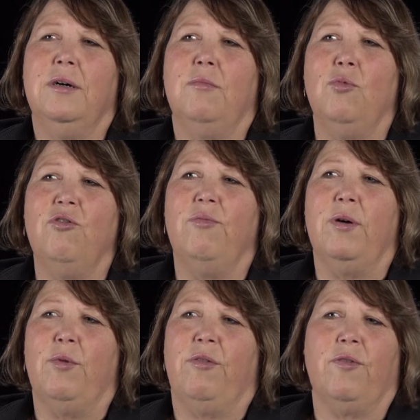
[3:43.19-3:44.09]

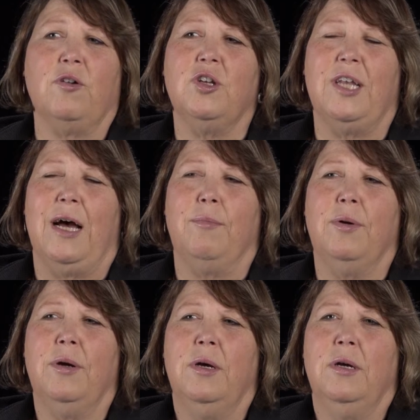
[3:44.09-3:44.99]
movement with First Step
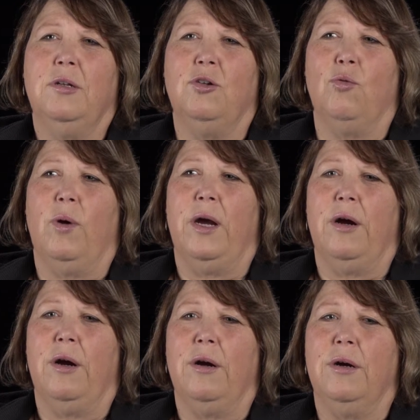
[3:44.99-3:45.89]
to
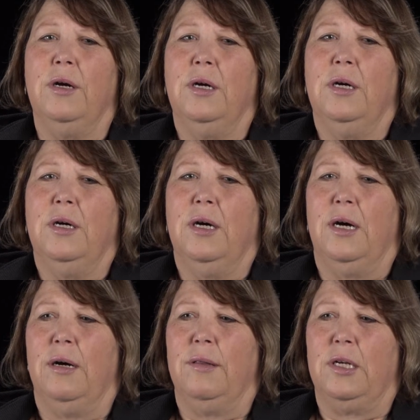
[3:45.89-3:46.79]
where
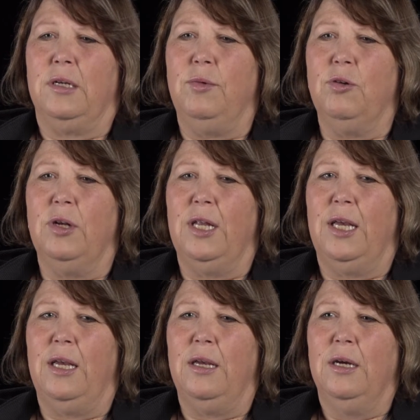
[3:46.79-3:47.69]
uh, the
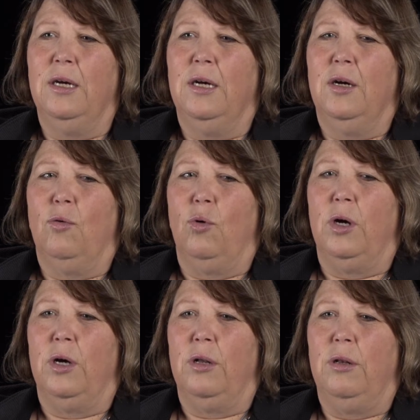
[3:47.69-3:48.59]
community
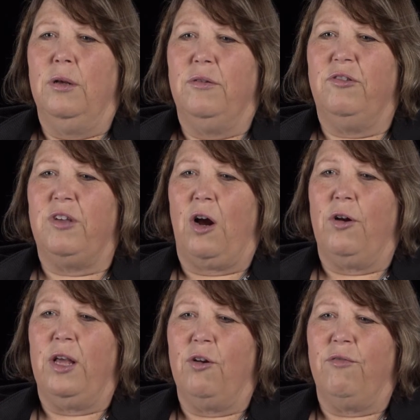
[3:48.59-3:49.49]
would
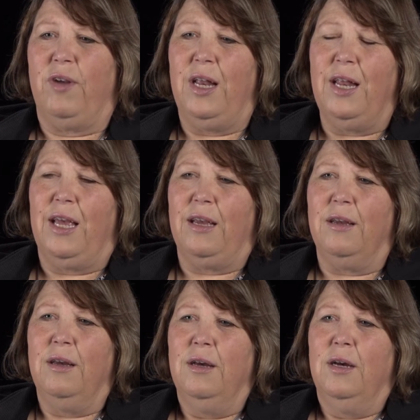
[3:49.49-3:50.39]
start
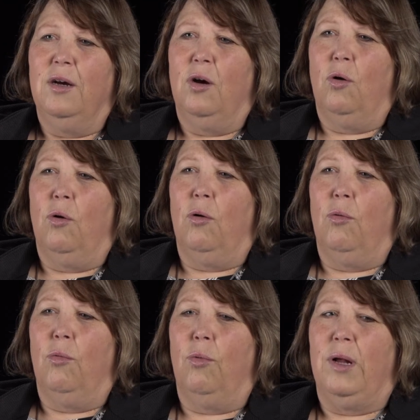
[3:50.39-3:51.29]
intervening
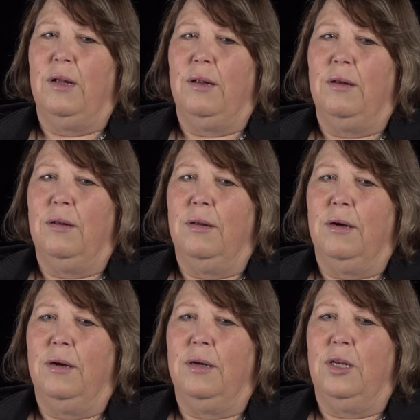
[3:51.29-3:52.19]
when
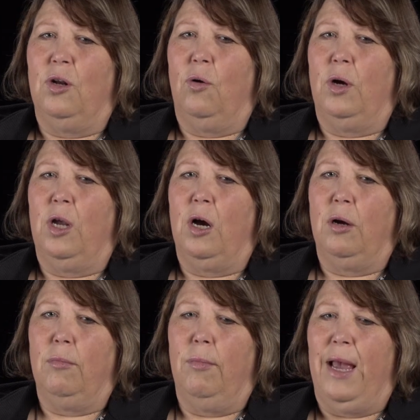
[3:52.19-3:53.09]
you know, a
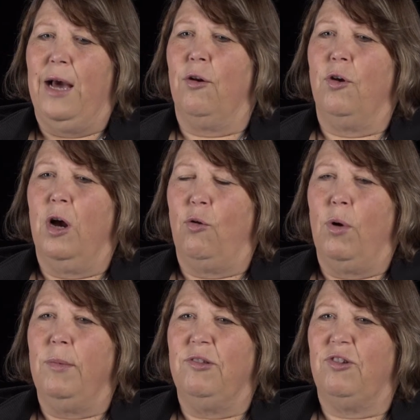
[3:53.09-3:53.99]
young man or young
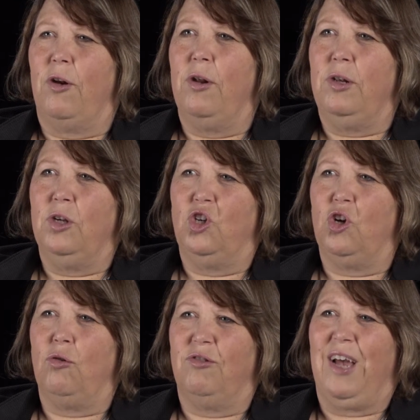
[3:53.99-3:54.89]
woman started to
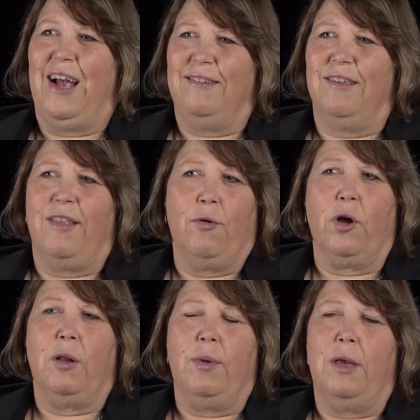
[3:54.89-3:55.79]
show signs that they were
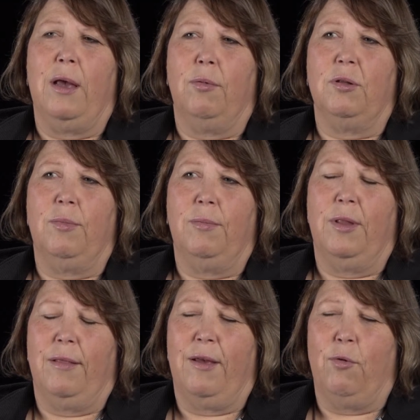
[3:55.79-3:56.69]
going to be able to, be,
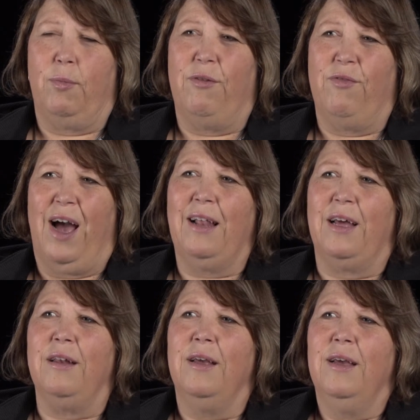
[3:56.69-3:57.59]
that they would be
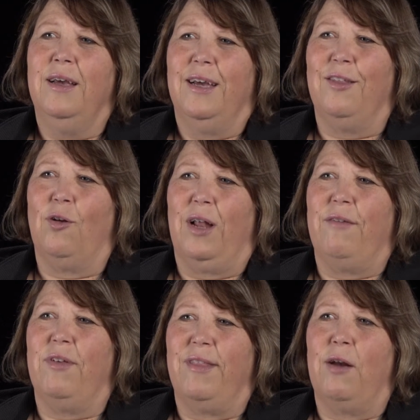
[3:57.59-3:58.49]
violent in their
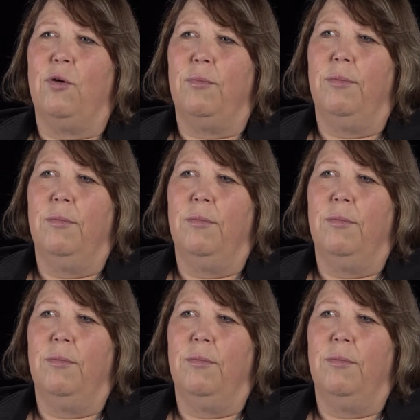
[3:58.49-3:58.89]
life, that they would,